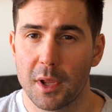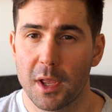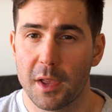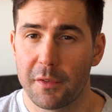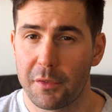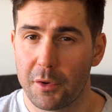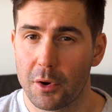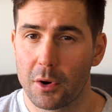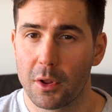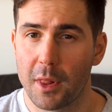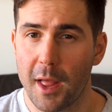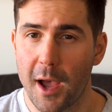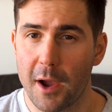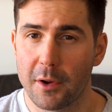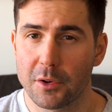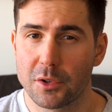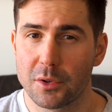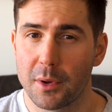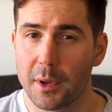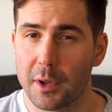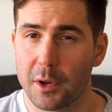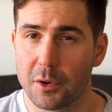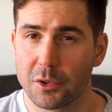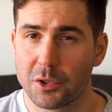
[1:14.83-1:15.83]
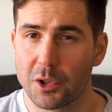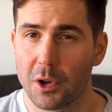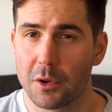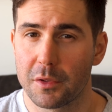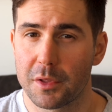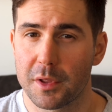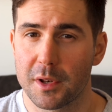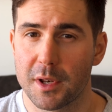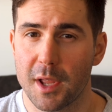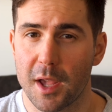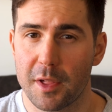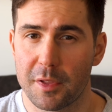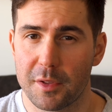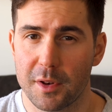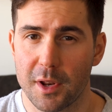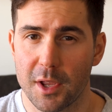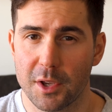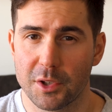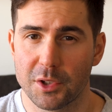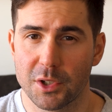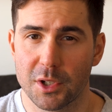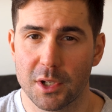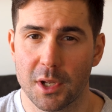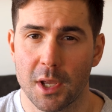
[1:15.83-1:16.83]
if you're allowed to at your chosen
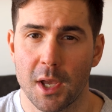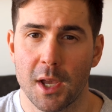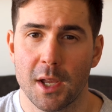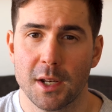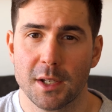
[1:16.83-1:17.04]
destination,